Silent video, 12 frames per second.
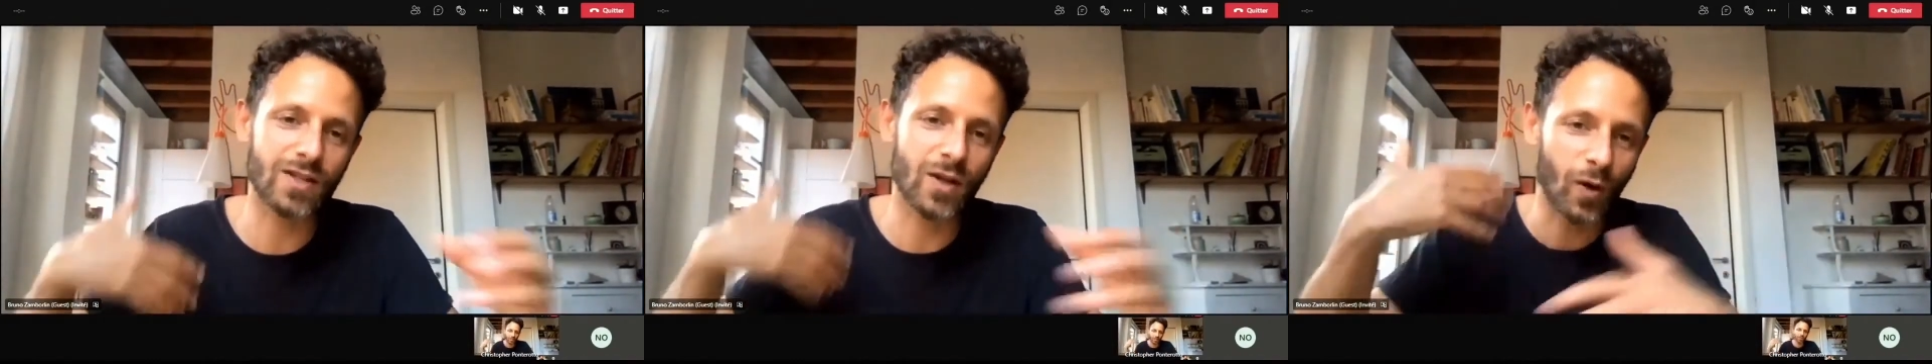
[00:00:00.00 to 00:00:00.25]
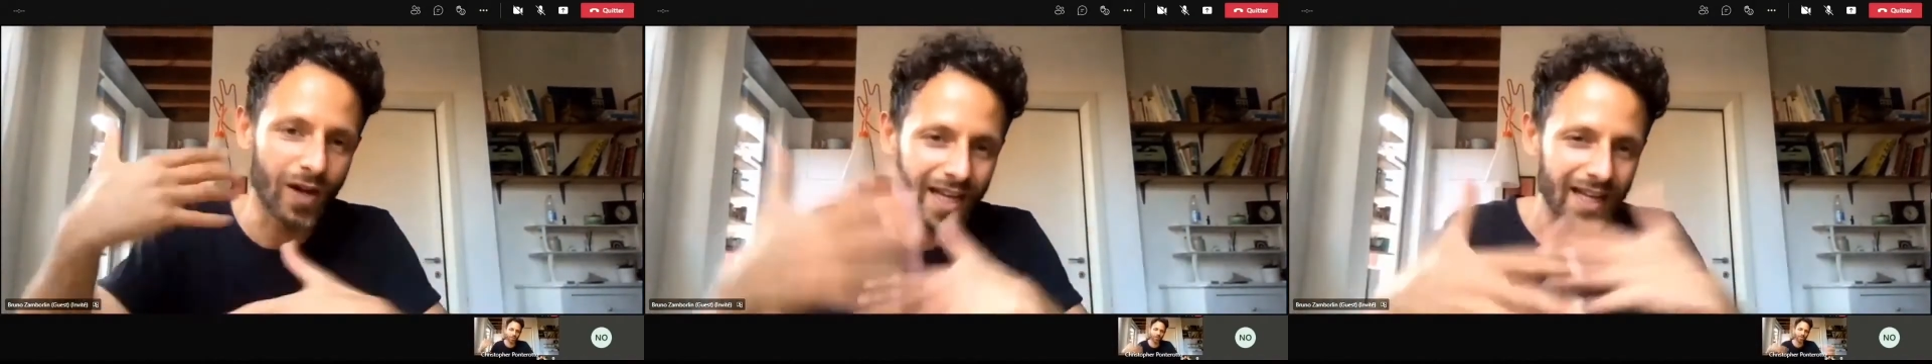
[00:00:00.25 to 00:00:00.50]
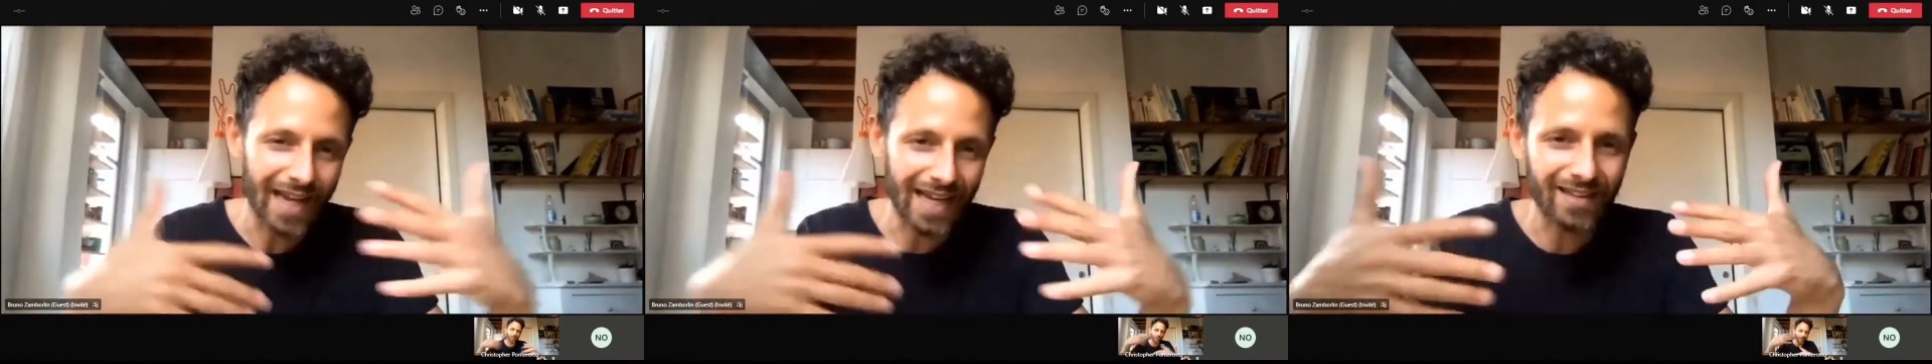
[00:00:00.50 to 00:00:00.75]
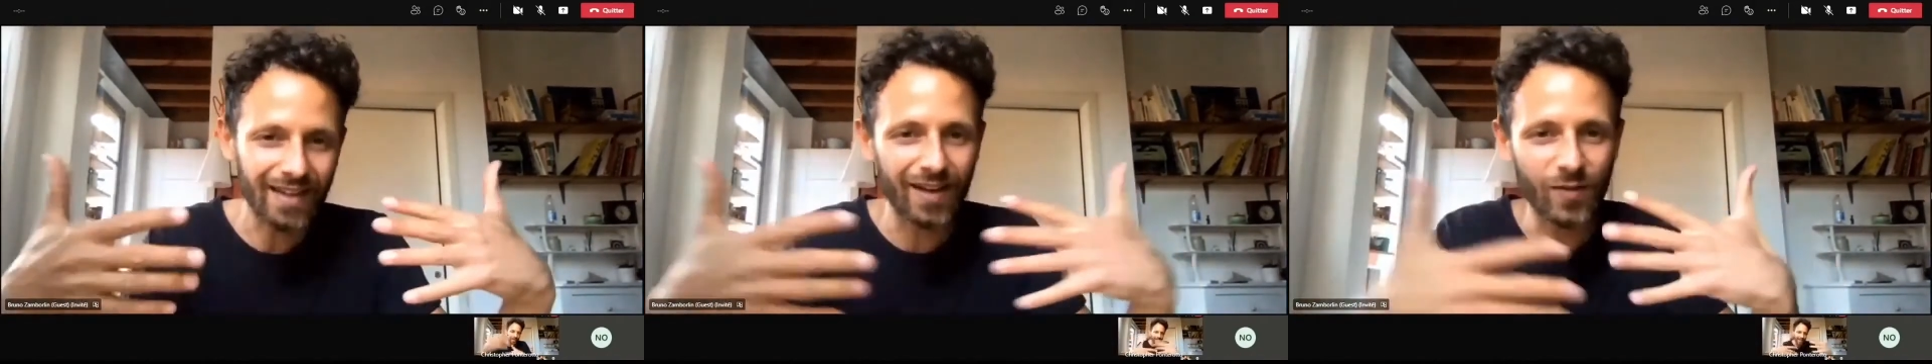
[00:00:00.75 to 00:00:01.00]
So
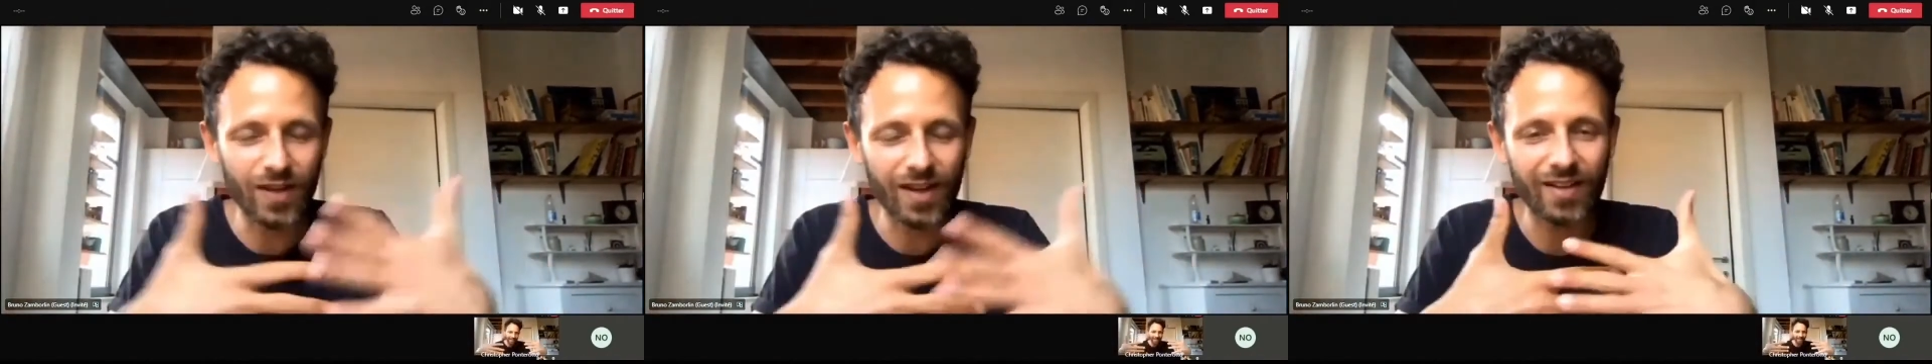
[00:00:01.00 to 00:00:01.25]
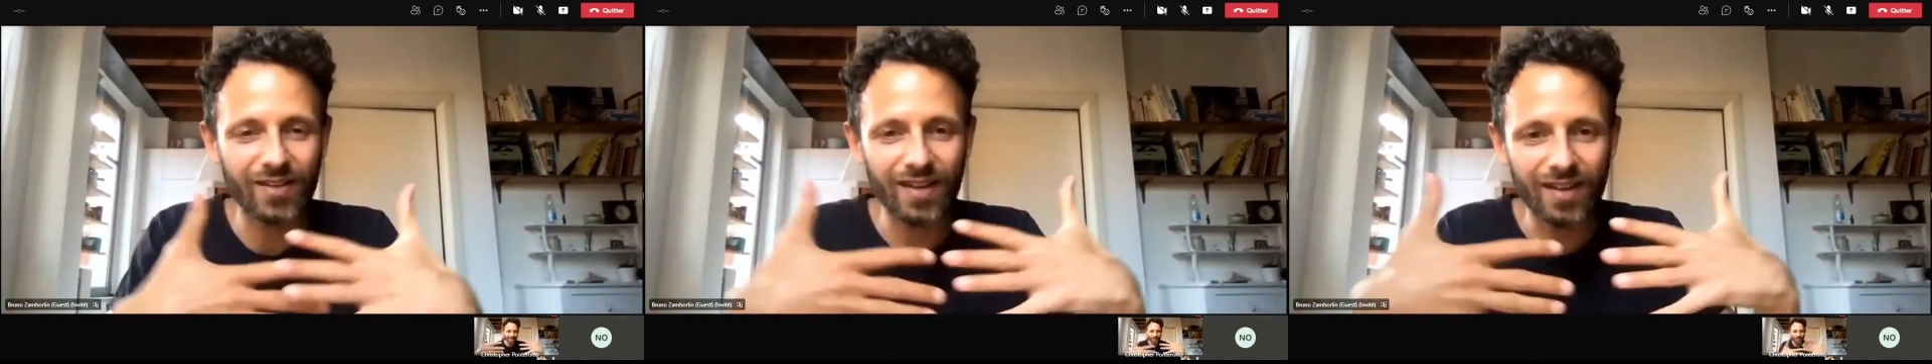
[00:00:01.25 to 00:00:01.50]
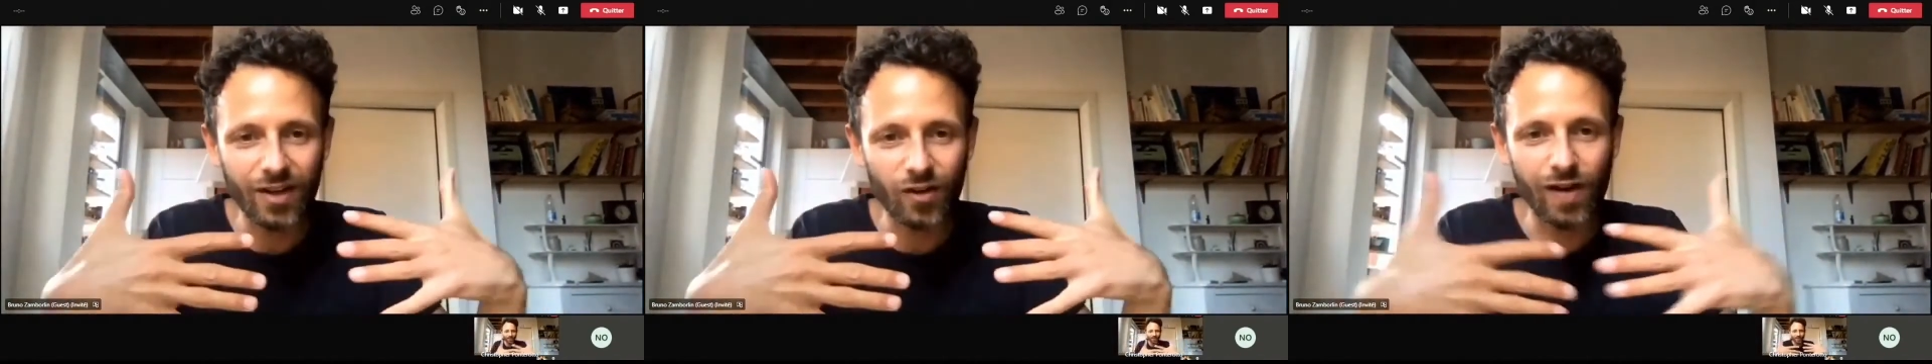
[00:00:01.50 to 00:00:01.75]
like the